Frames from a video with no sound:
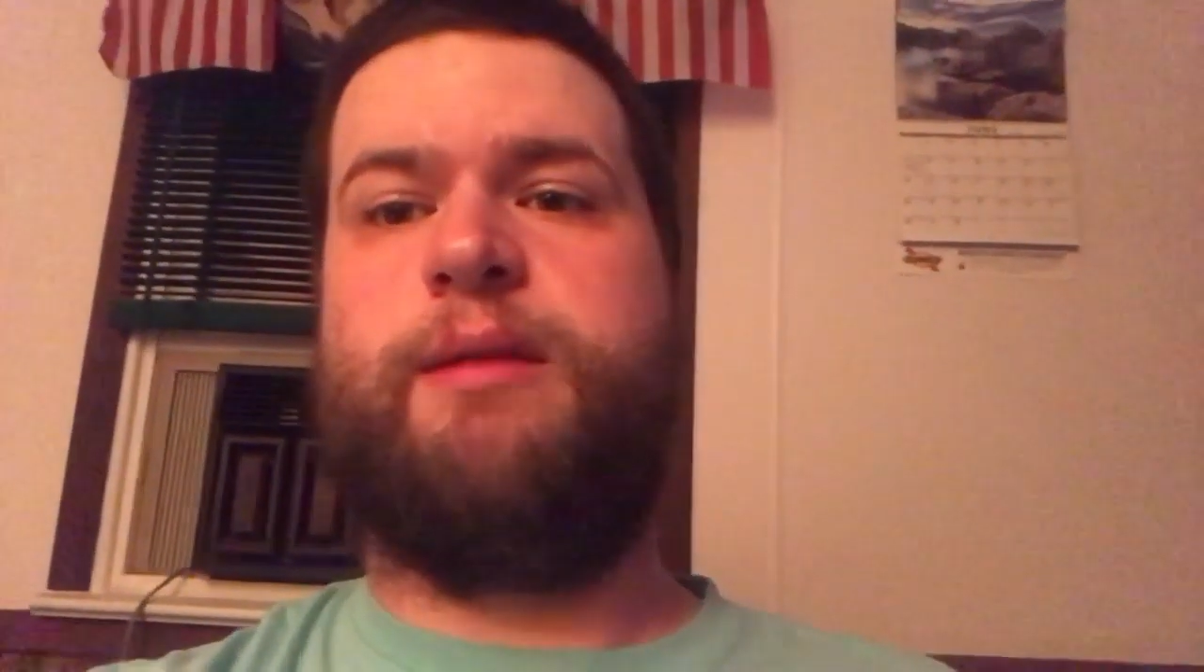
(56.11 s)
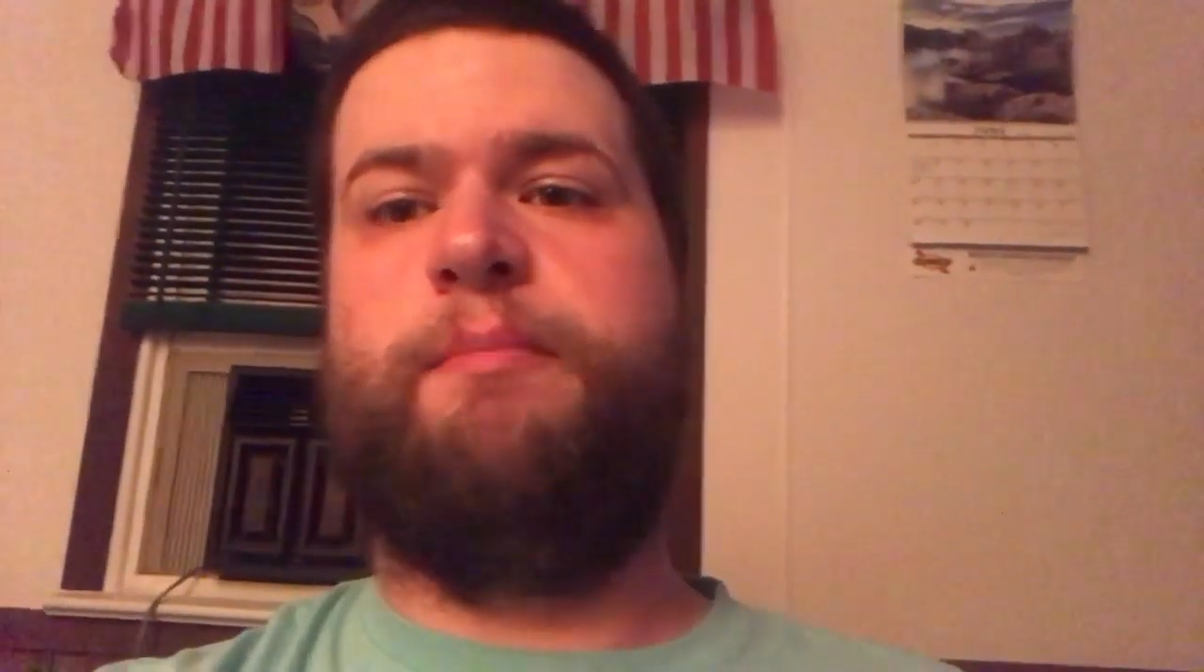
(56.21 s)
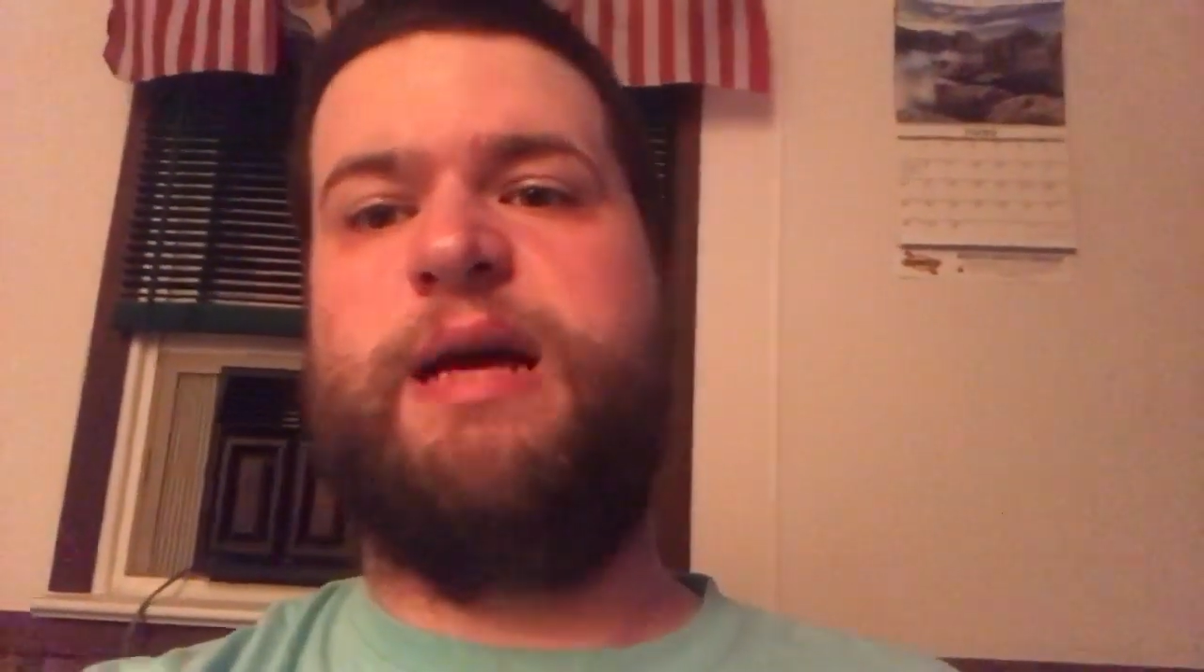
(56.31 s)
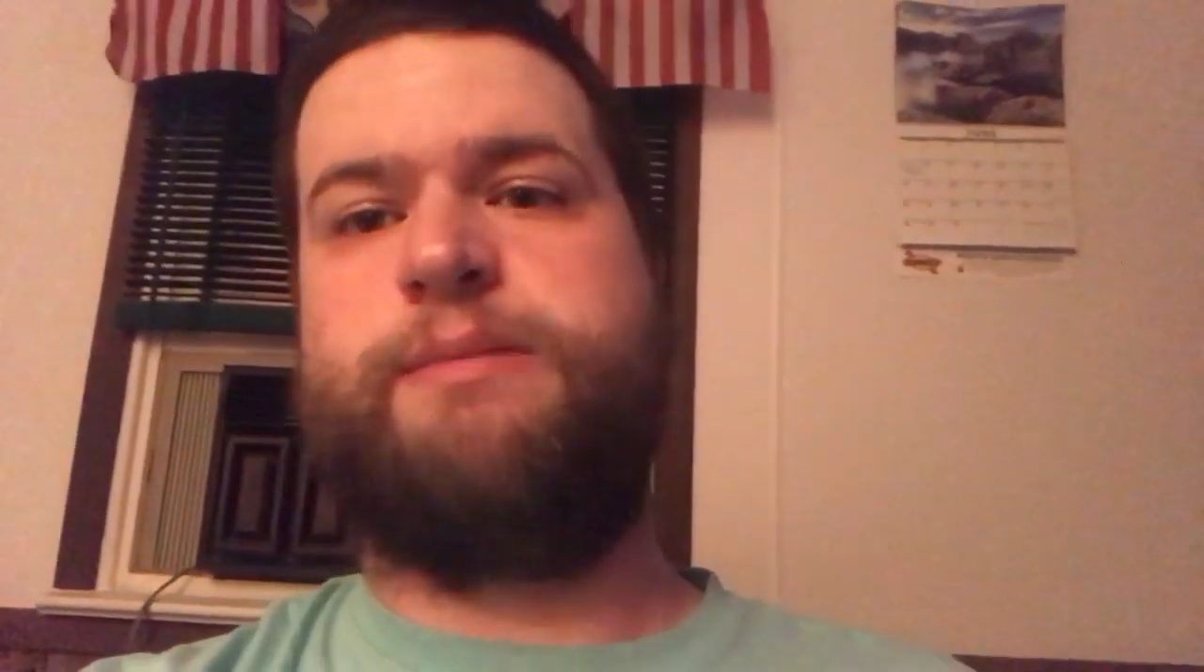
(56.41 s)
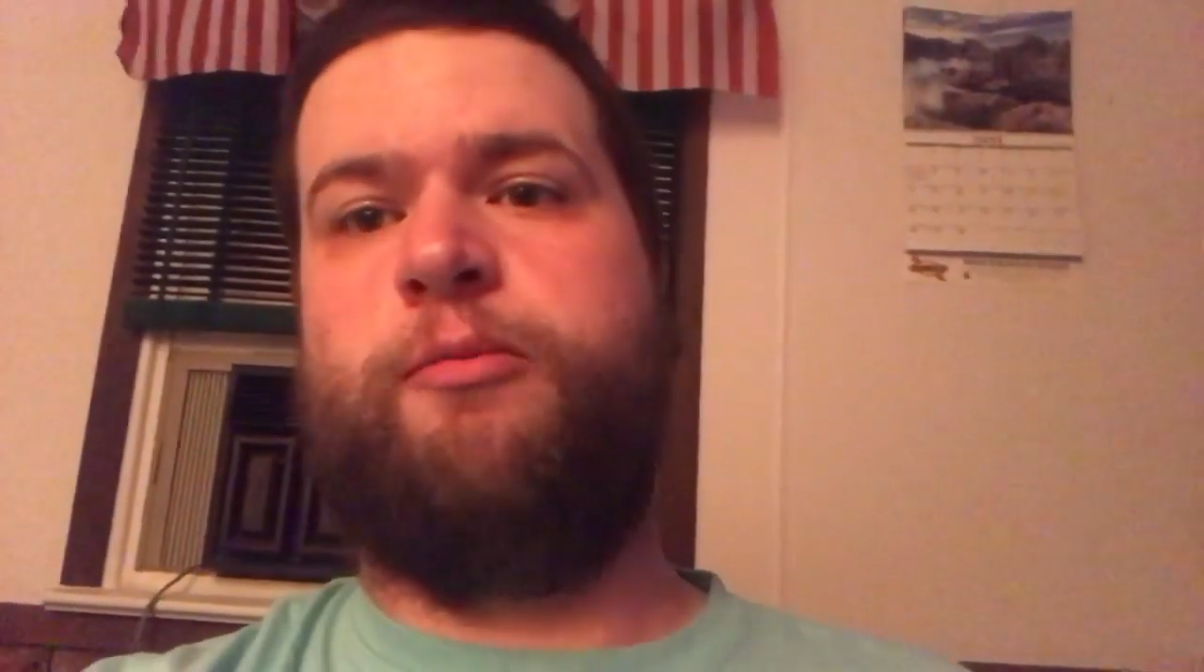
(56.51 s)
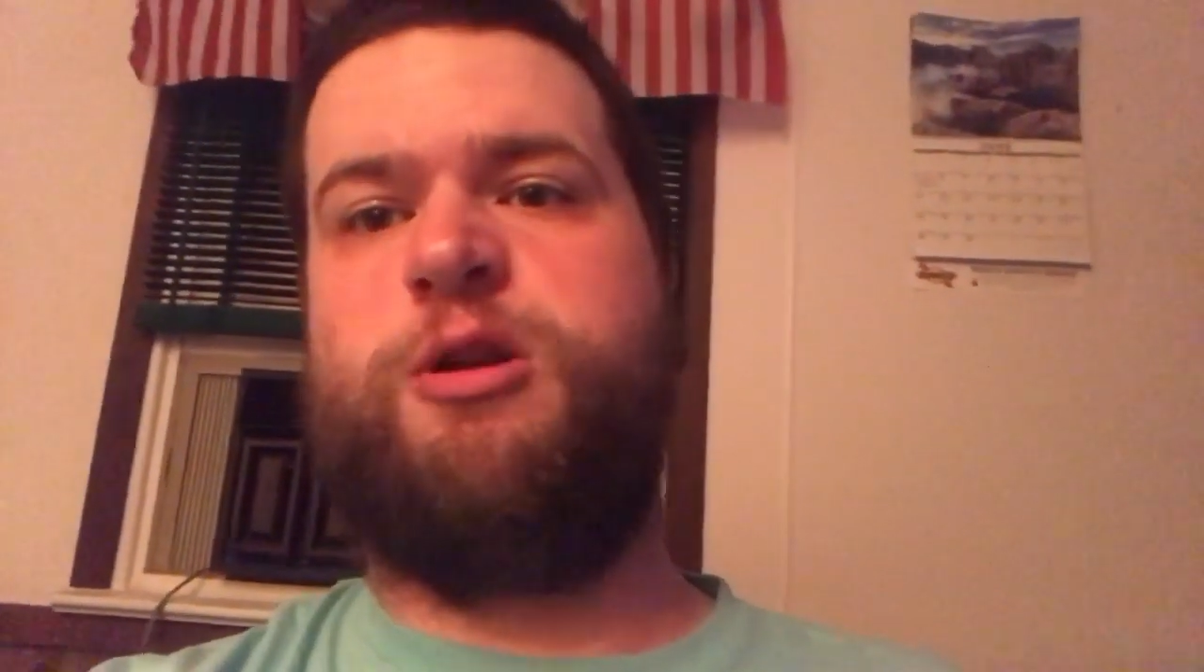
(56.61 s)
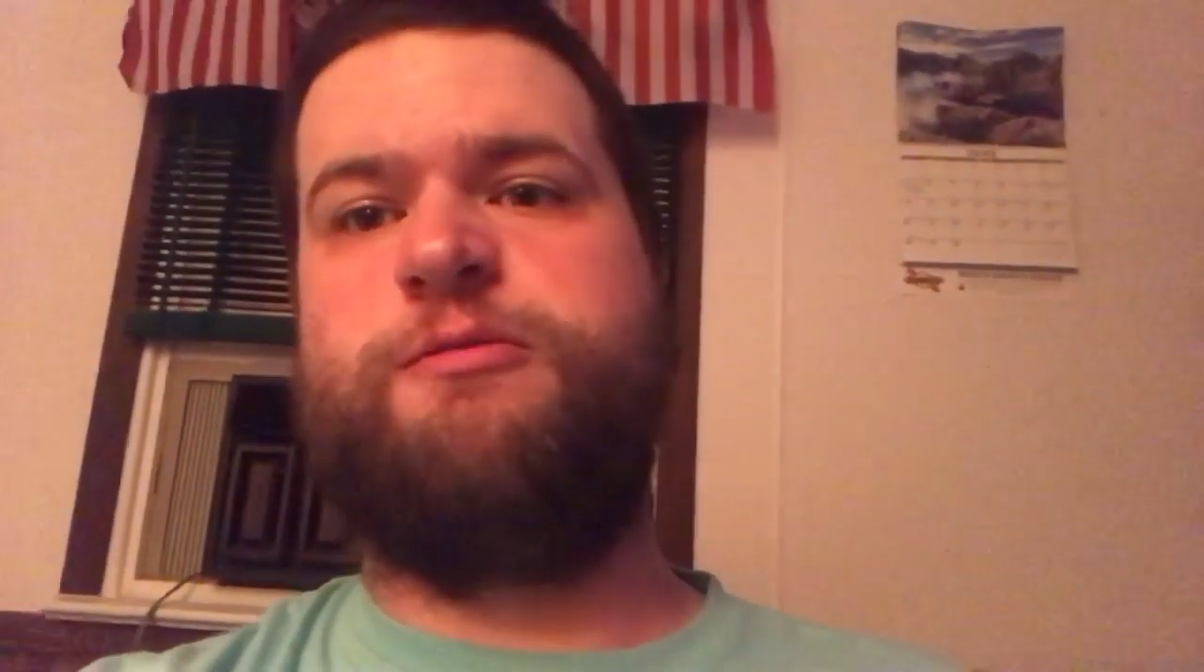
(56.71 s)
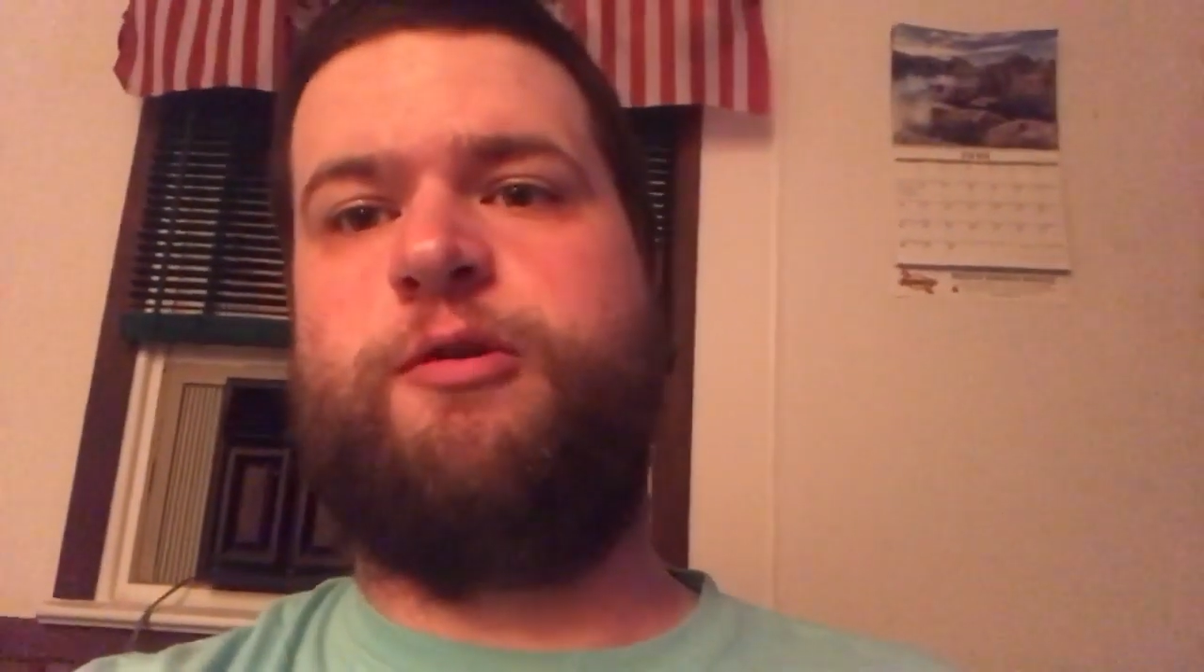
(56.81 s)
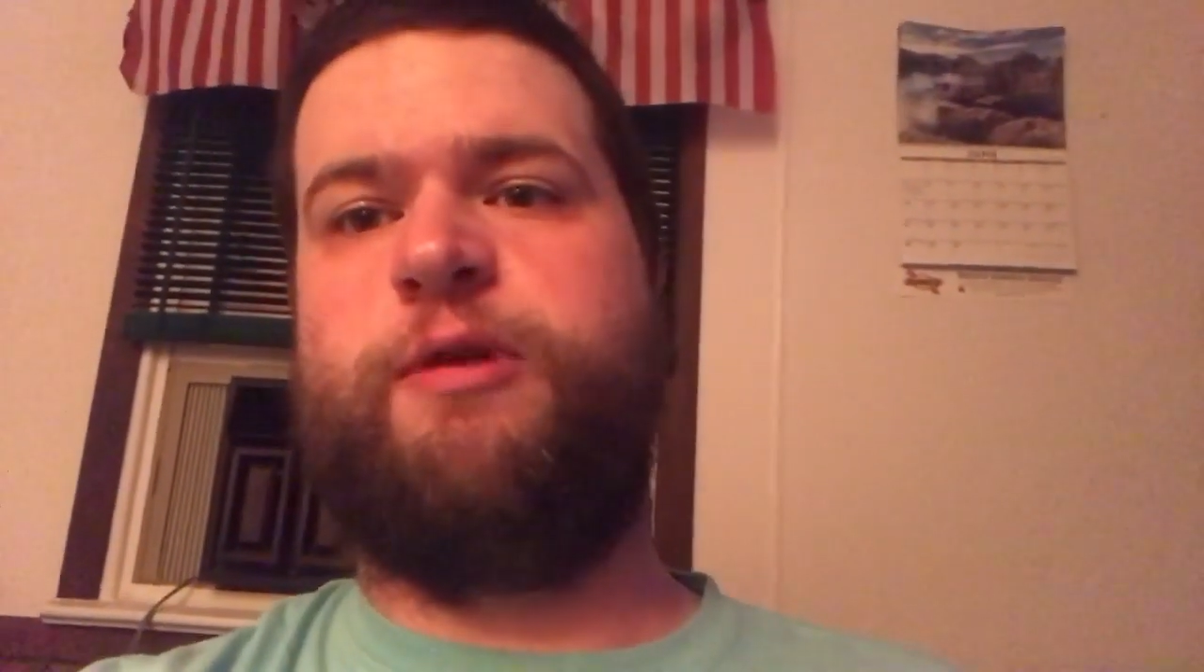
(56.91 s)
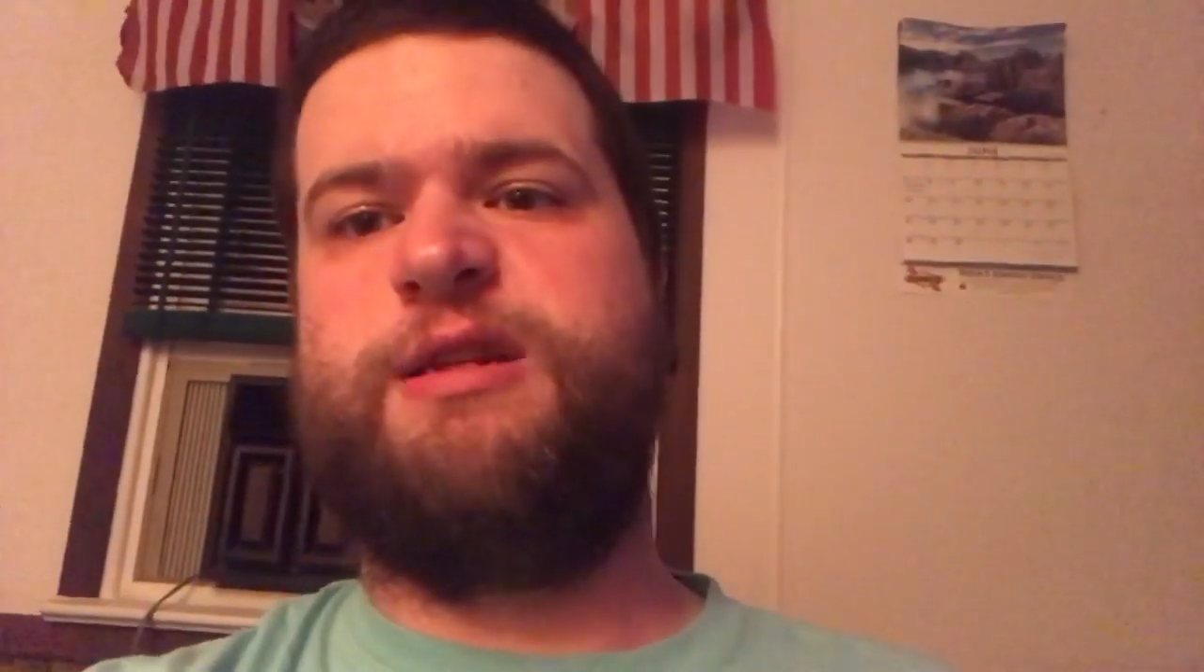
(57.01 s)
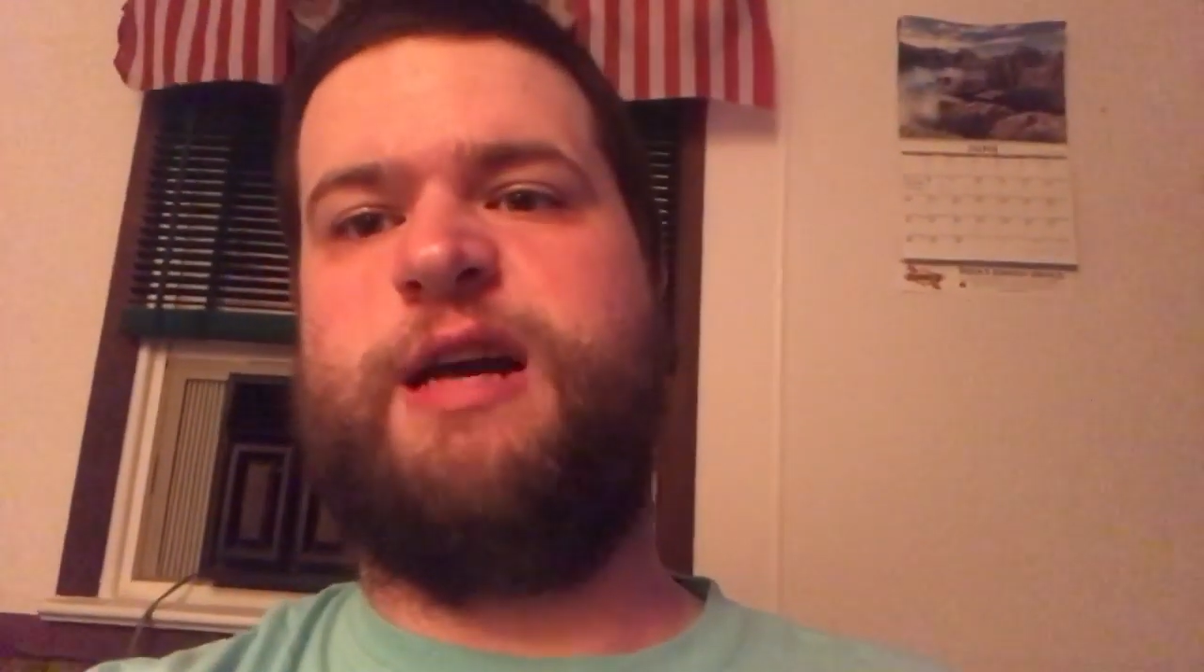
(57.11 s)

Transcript: best Martinsville race